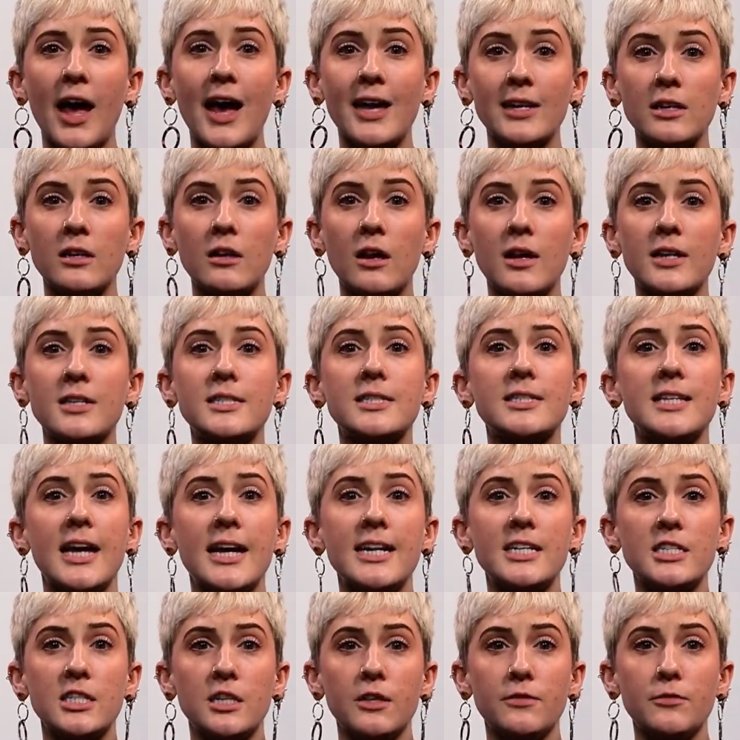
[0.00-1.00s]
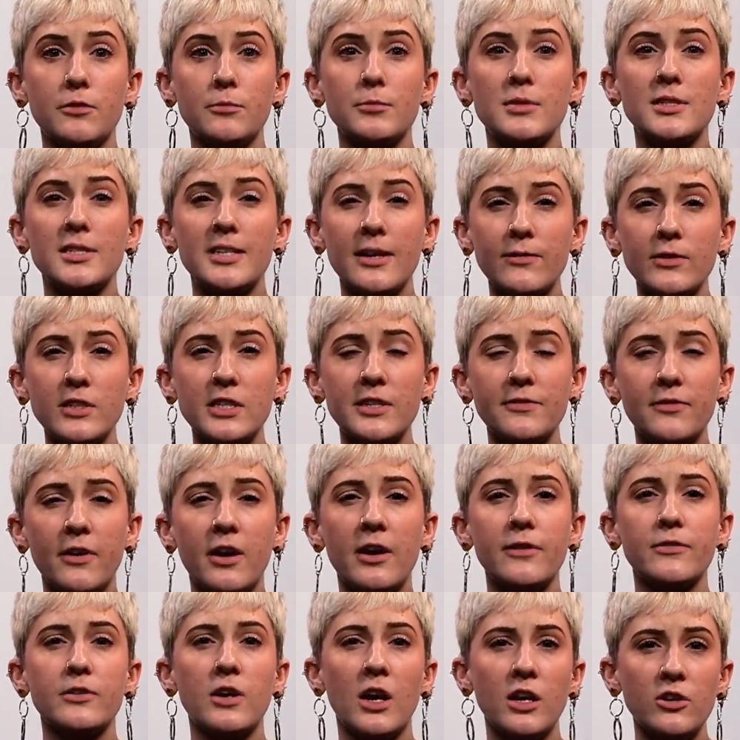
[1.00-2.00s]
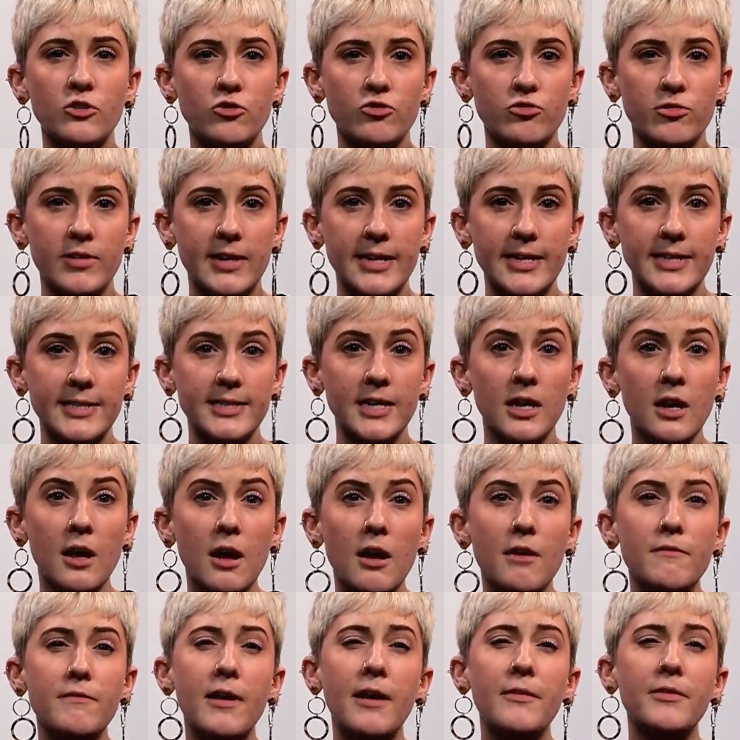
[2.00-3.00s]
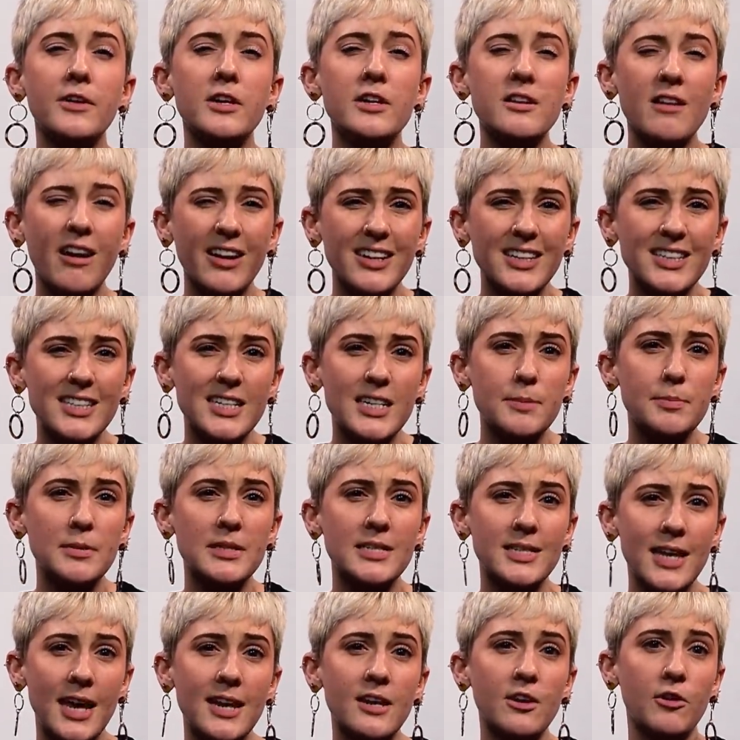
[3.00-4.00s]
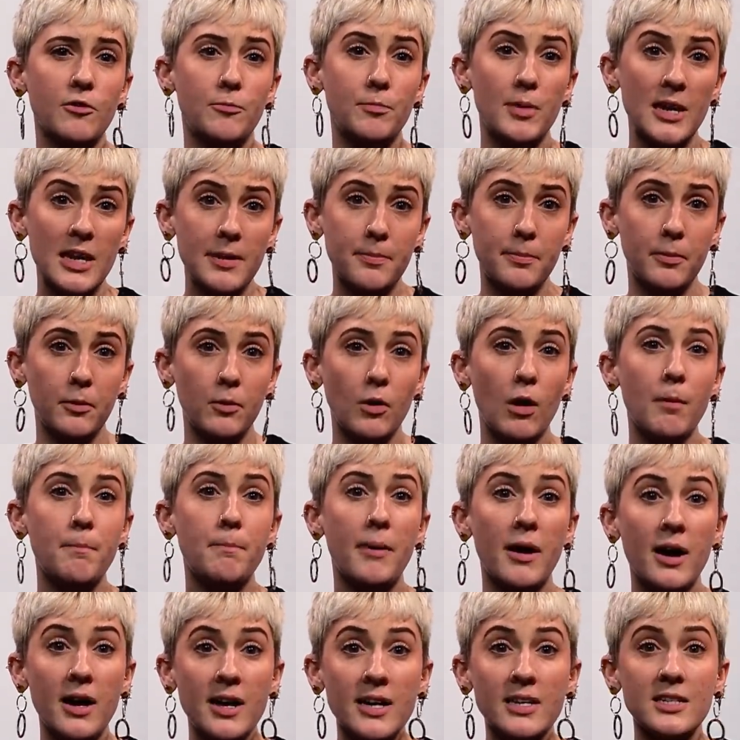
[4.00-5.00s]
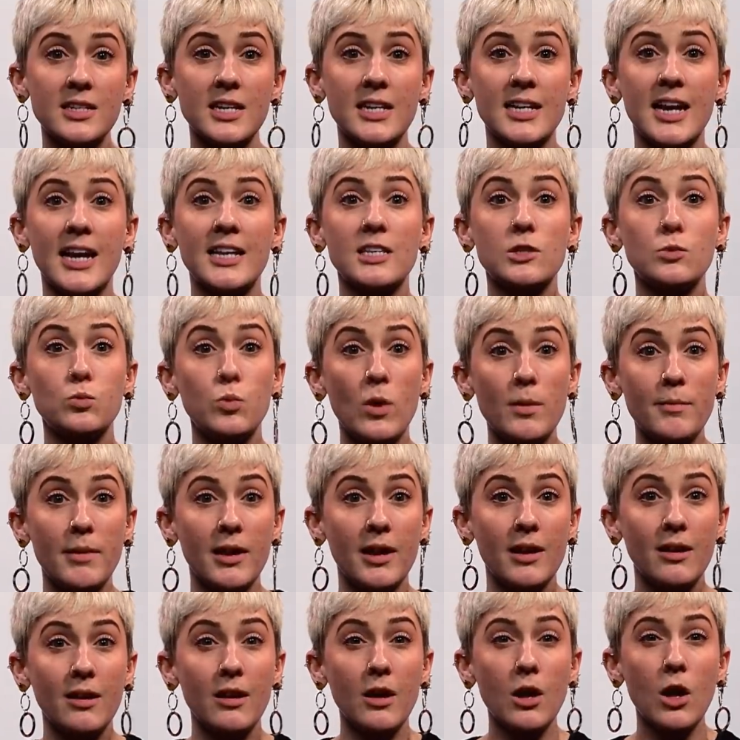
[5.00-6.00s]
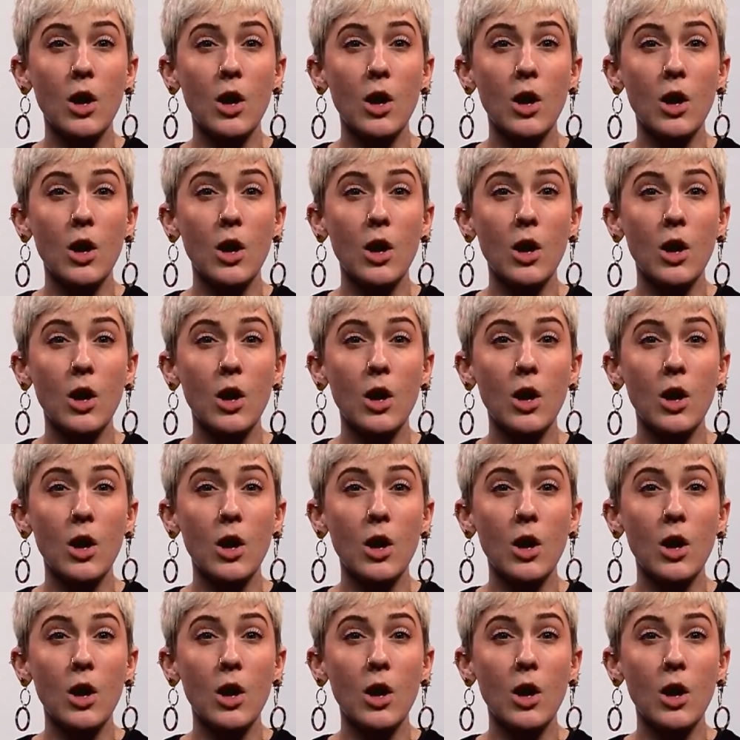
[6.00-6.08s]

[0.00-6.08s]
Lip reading: that analysed data from 75 countries found that 90% of people are biased against women,